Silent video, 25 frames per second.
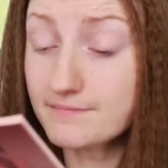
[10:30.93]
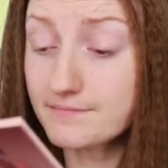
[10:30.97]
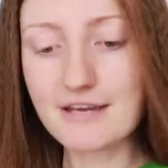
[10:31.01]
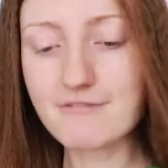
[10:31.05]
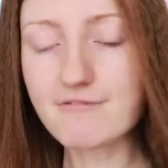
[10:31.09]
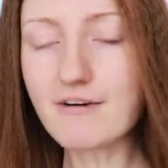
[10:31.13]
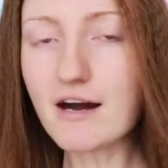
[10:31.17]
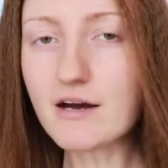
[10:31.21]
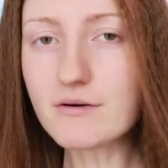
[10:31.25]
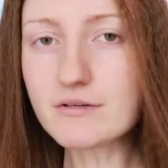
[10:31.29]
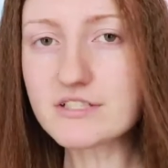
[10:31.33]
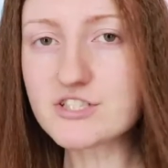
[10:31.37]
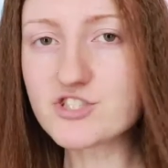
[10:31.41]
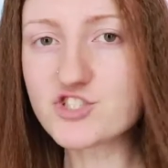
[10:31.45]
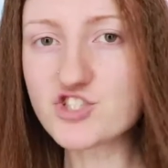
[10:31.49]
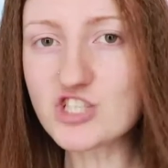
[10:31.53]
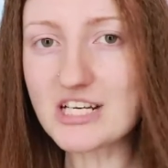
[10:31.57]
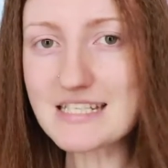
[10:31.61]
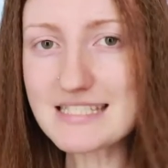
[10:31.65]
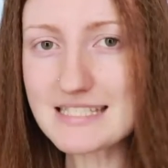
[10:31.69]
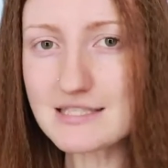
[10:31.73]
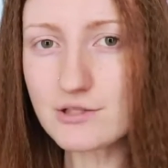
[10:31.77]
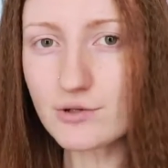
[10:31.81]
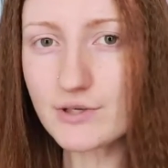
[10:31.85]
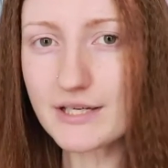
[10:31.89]
If I was
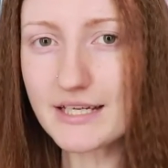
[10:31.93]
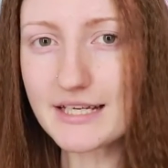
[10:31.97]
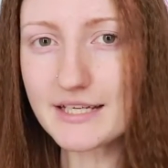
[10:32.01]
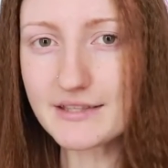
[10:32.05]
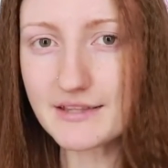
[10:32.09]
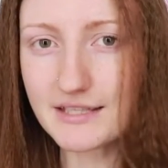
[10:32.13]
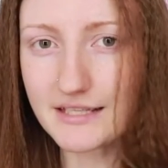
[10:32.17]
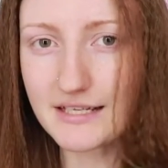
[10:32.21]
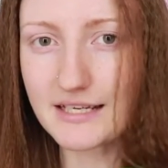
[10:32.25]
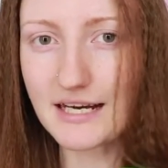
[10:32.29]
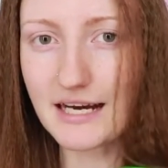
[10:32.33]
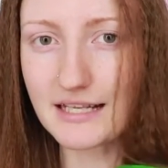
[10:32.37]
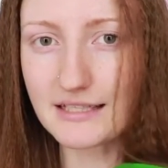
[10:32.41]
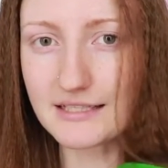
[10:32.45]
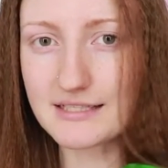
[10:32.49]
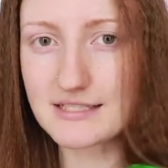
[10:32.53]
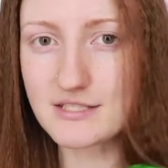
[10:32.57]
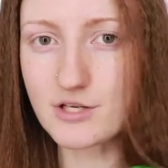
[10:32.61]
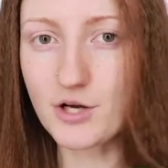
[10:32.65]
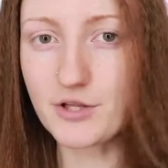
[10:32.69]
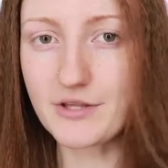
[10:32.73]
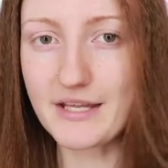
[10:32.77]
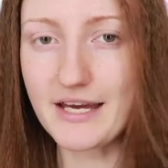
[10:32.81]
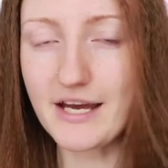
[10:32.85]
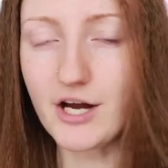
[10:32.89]
just looking at the
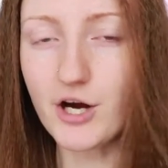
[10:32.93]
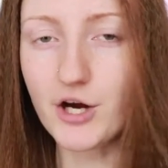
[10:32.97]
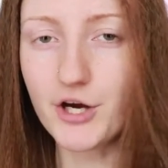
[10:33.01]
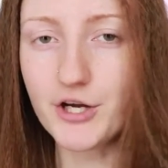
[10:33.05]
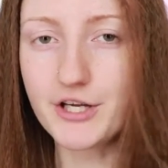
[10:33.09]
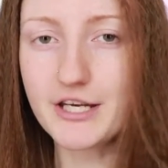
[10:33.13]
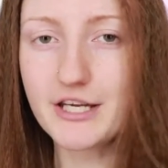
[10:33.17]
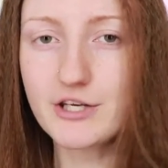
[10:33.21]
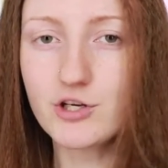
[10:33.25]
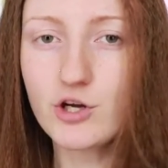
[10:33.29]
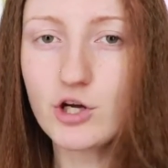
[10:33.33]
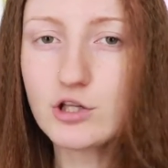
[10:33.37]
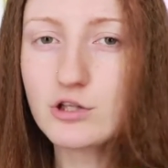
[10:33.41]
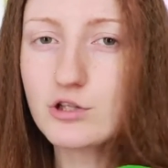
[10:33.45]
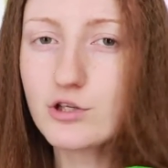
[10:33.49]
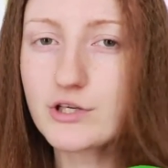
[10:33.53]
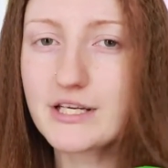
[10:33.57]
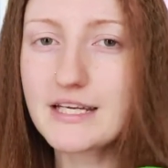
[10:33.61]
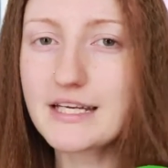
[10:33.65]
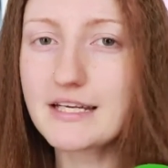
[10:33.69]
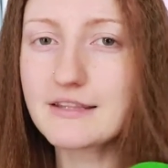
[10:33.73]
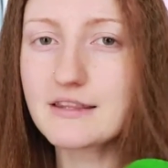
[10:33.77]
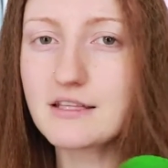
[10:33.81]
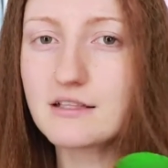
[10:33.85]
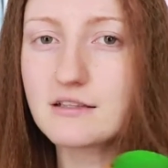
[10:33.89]
colors on their own and not
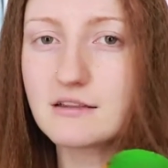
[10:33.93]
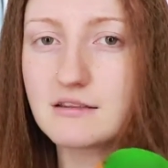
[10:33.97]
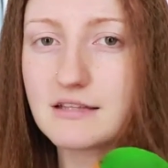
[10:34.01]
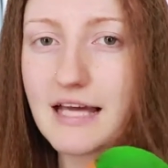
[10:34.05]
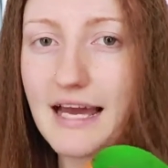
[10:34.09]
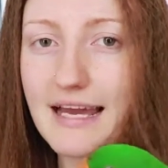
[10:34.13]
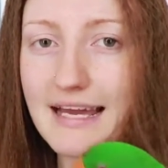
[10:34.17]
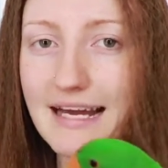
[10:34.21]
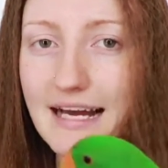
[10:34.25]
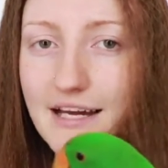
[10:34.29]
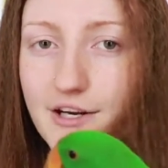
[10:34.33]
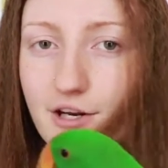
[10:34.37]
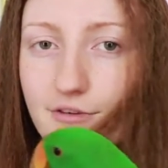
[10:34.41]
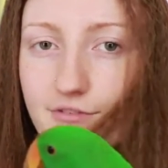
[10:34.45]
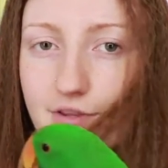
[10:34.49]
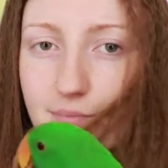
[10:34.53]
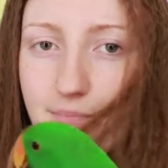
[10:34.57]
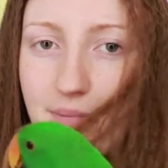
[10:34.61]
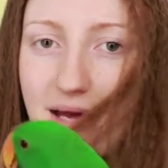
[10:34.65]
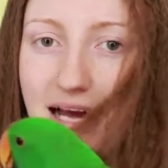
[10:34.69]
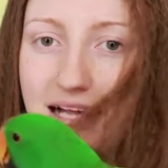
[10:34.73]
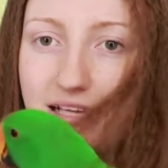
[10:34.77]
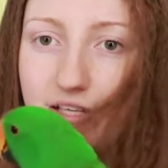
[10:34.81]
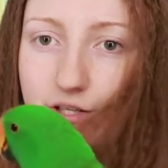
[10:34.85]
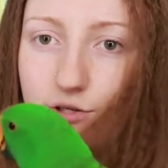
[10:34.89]
looking at the layout of the
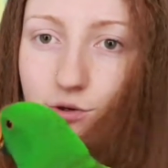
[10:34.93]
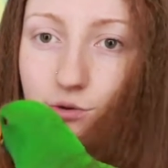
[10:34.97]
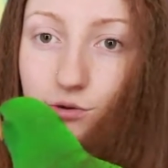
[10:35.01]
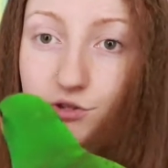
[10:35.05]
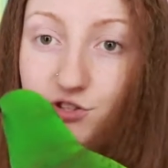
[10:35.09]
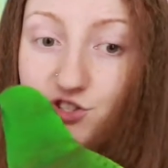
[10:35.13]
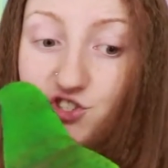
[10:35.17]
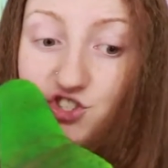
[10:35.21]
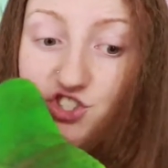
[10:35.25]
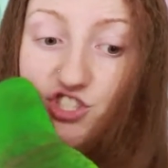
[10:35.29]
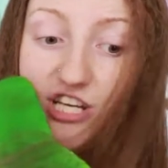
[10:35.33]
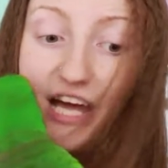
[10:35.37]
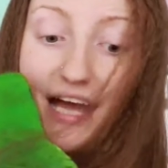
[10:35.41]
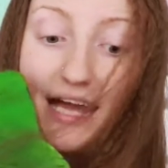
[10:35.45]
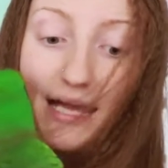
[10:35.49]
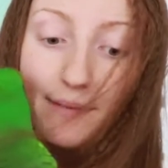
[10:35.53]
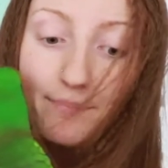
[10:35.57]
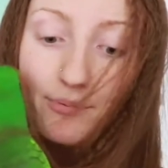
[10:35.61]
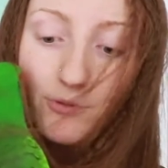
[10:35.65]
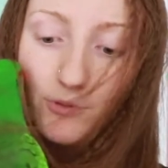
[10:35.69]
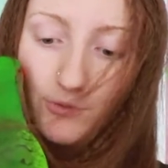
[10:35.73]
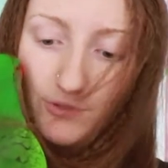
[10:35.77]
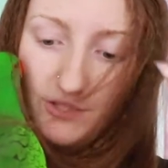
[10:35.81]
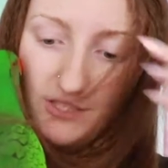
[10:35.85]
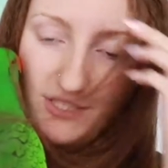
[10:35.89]
palette or the
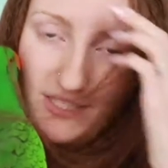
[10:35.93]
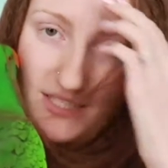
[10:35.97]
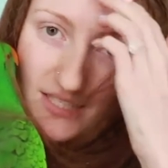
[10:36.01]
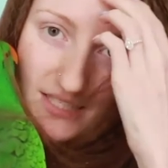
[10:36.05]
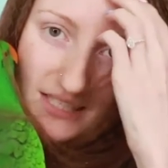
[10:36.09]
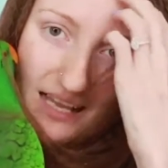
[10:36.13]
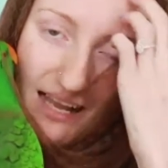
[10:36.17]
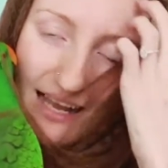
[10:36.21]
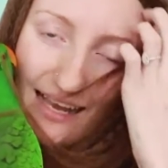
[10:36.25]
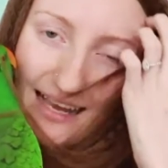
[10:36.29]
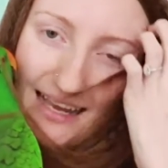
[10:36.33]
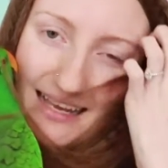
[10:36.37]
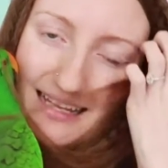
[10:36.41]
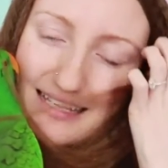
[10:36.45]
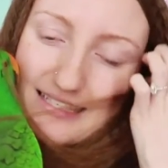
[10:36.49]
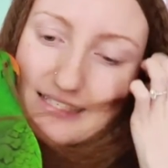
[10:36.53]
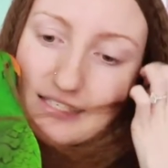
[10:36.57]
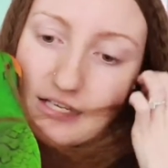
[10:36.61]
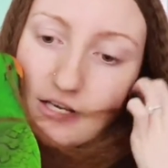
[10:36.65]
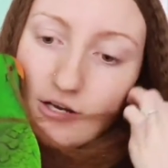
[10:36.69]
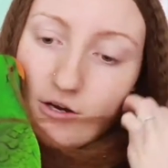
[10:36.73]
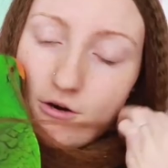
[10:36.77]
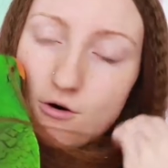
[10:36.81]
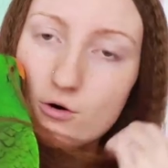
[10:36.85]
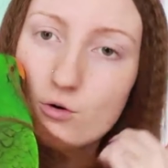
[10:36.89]
shape or the
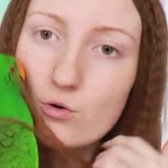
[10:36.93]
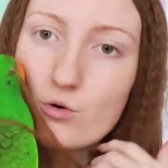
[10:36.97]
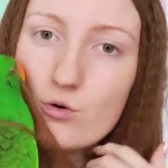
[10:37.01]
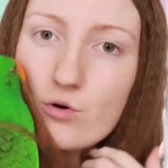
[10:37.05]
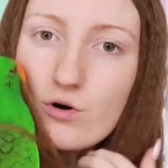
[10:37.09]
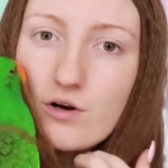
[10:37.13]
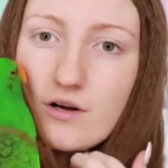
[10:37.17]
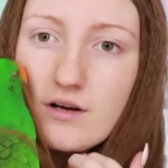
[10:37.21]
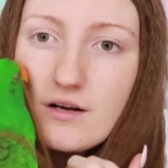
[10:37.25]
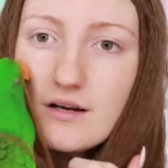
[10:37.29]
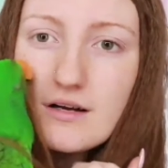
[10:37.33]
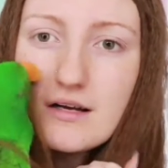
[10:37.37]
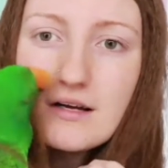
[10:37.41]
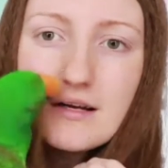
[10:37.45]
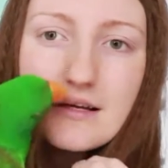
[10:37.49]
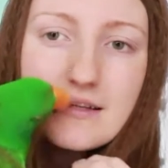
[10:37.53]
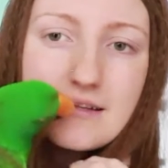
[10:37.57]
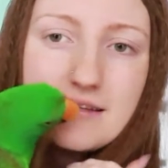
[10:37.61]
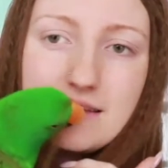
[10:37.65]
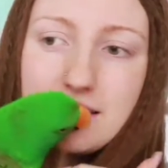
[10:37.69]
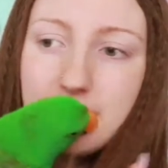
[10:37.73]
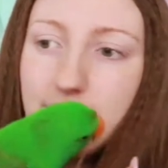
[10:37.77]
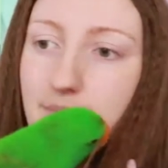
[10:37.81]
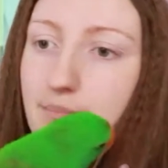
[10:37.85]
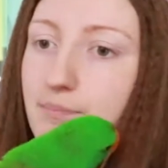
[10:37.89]
size or
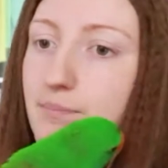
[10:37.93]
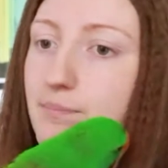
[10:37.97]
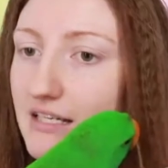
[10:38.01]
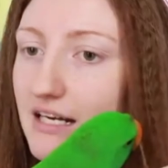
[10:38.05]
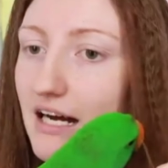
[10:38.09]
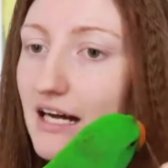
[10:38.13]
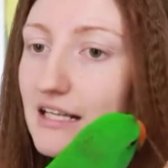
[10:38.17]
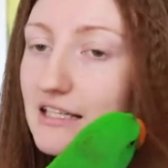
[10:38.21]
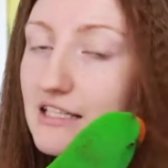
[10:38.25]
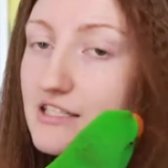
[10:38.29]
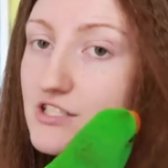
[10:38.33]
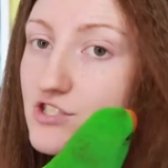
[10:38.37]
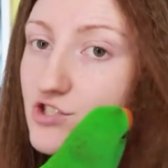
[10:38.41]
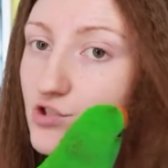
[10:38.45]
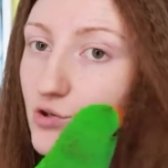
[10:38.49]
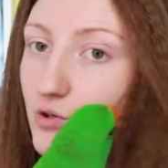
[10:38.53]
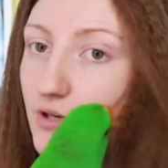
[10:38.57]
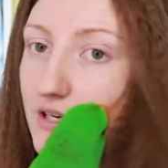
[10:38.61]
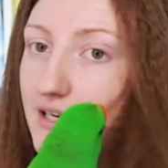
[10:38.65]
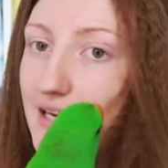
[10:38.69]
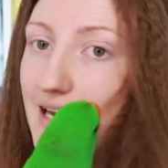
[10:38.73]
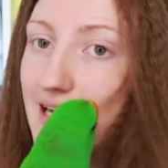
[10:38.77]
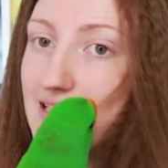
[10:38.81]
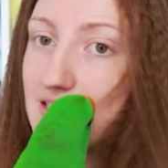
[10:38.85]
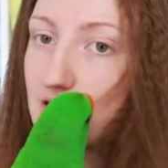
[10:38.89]
the color
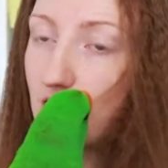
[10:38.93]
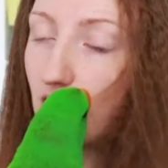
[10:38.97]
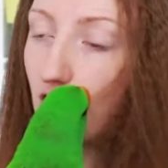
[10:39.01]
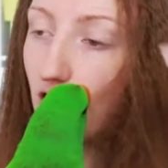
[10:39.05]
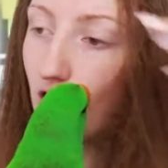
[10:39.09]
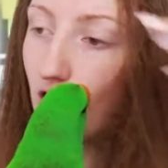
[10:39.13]
story as a